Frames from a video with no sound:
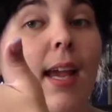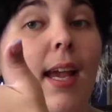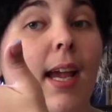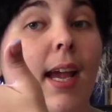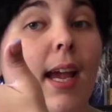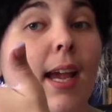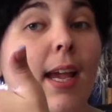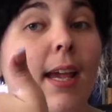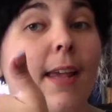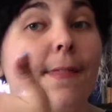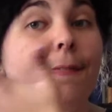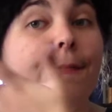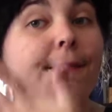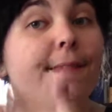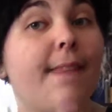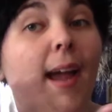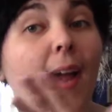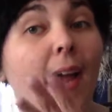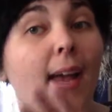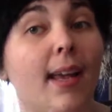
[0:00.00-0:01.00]
and
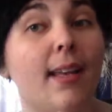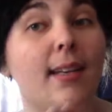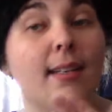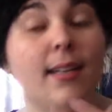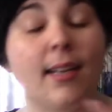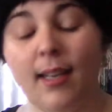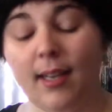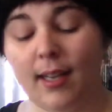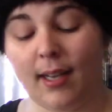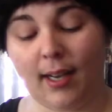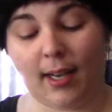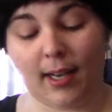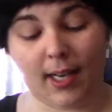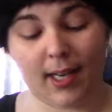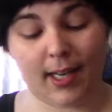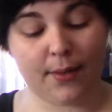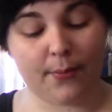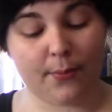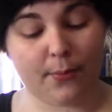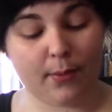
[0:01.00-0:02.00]
then
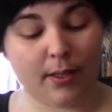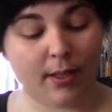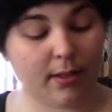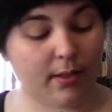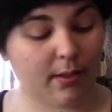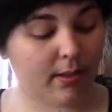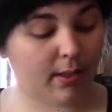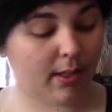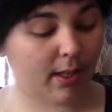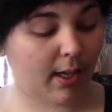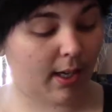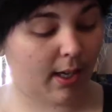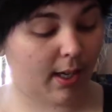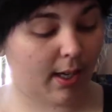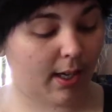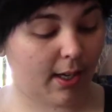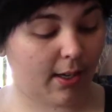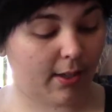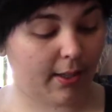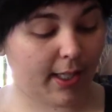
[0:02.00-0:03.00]

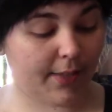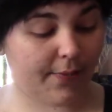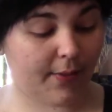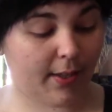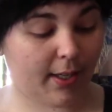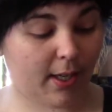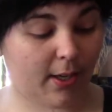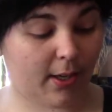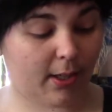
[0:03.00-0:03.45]
I'll give it a go.